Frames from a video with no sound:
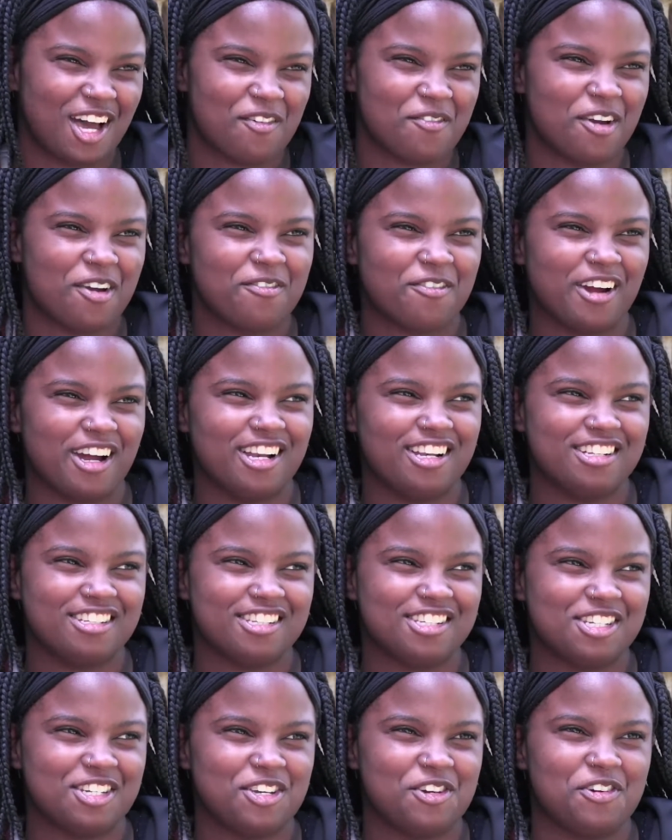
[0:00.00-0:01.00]
tell my
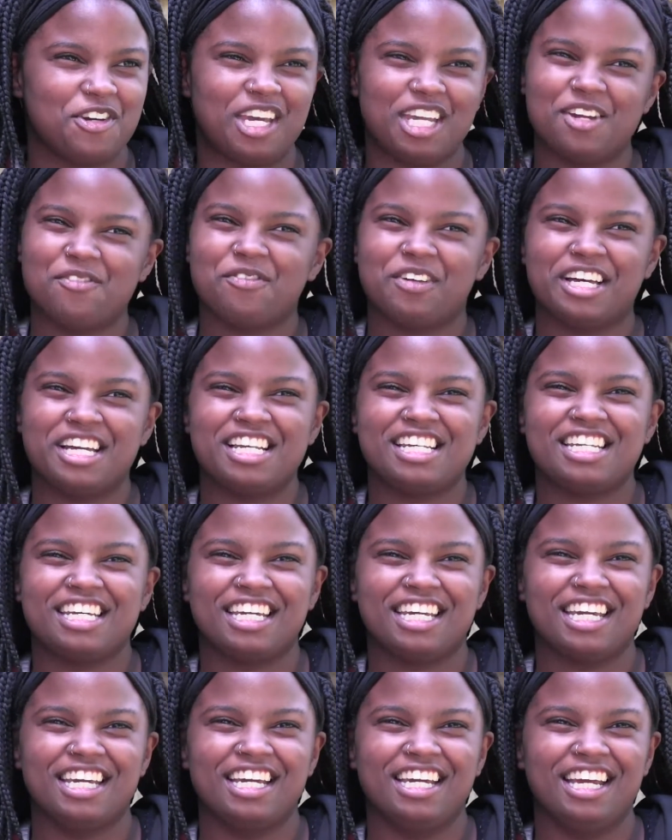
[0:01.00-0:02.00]
friends to get a plane
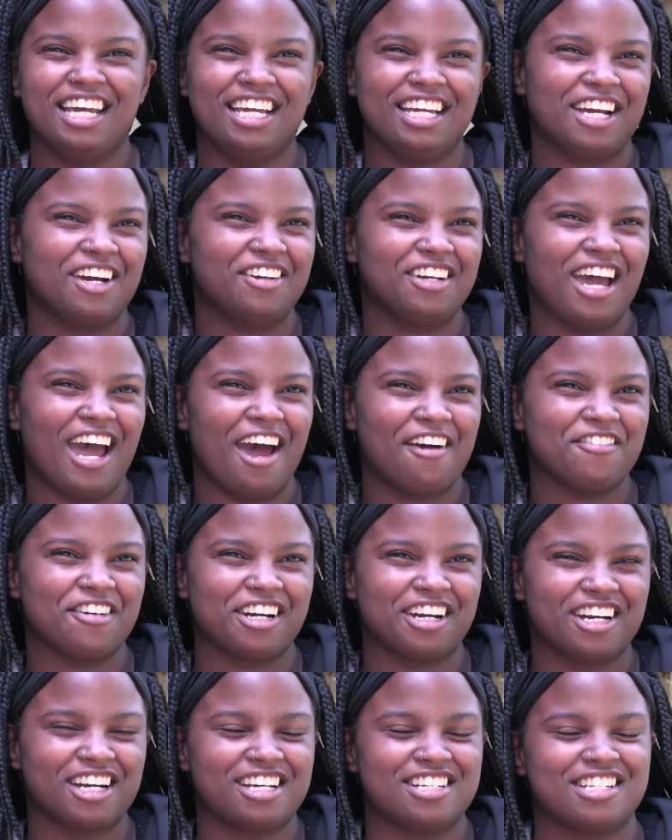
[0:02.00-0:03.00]
ticket and go to
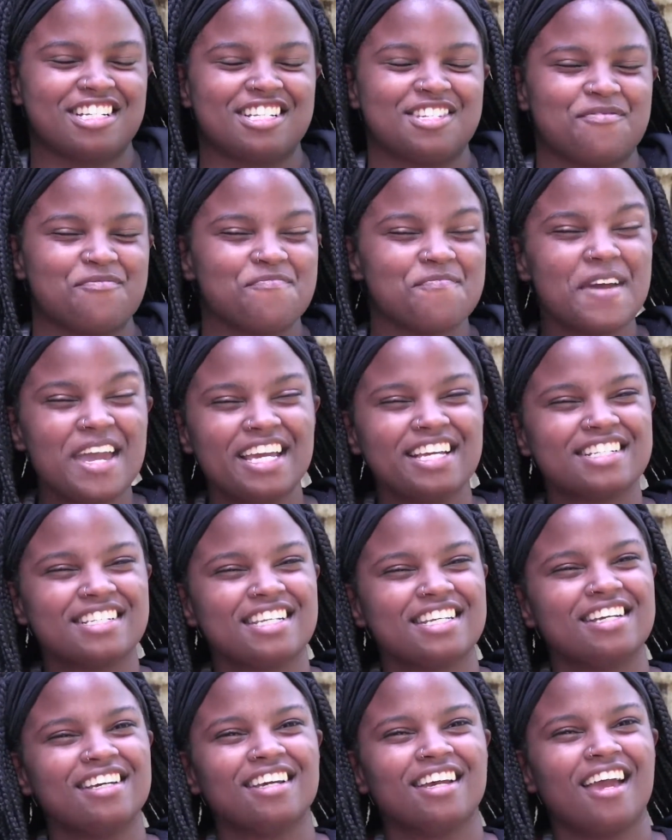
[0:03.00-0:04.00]
Africa because it's
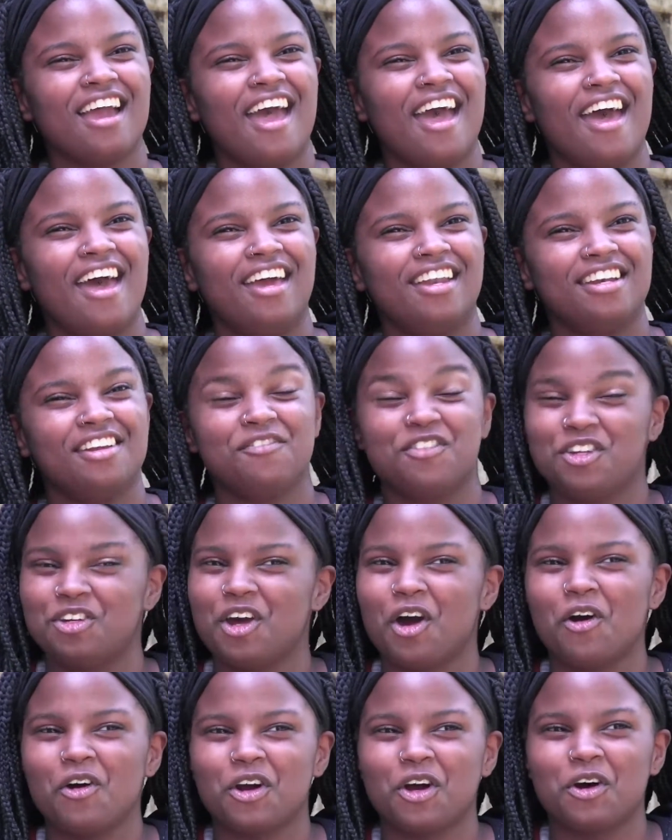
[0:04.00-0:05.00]
amazing, and if you
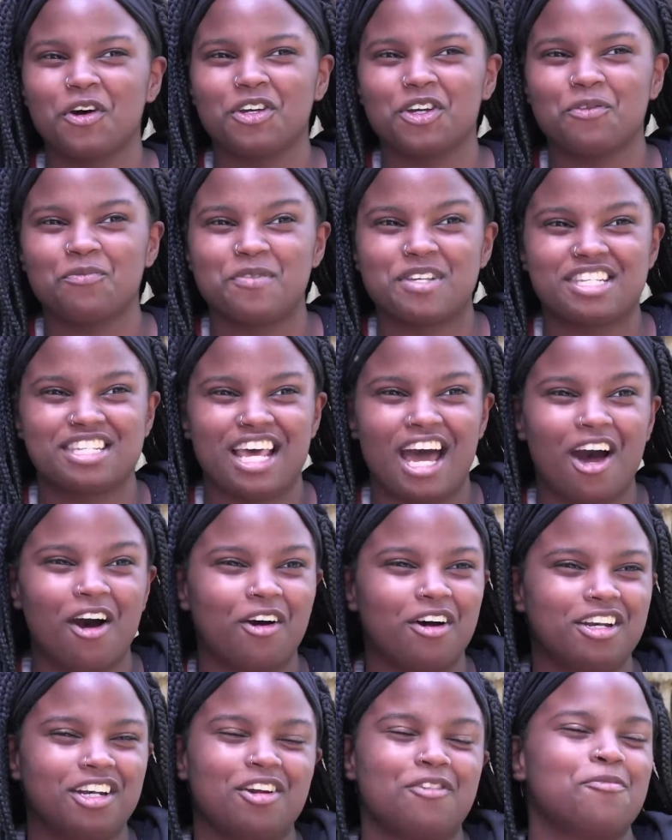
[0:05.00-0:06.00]
don't go, you'll miss
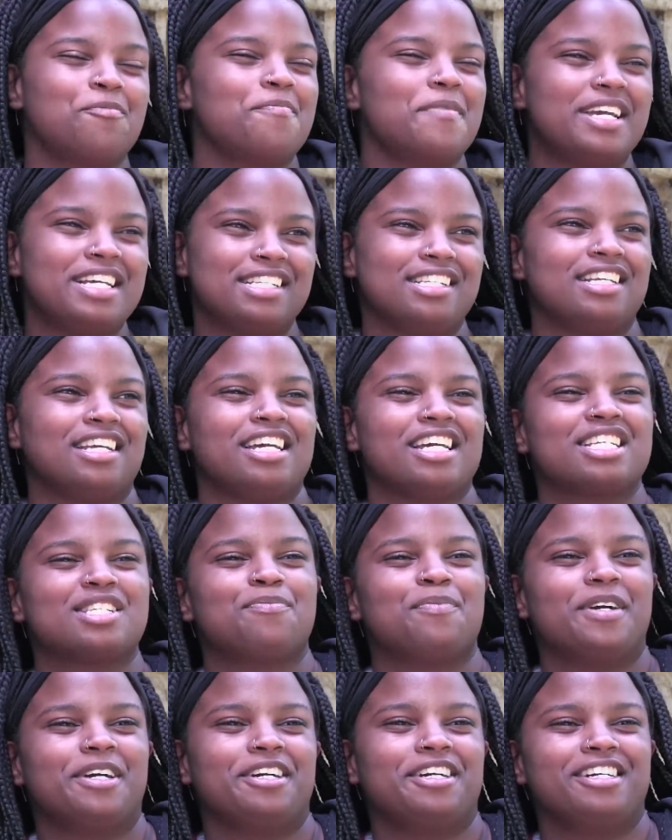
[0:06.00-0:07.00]
out an amazing
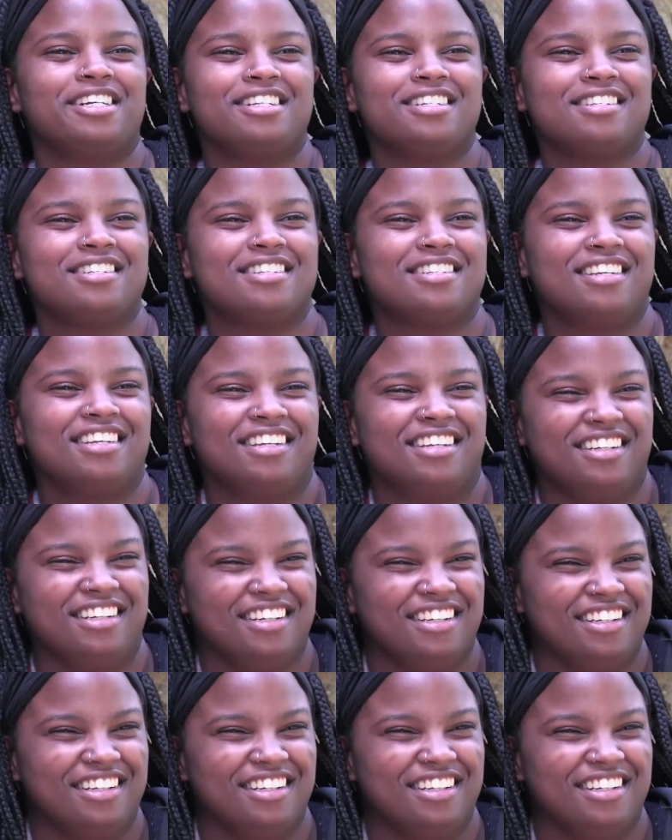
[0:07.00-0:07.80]
experience.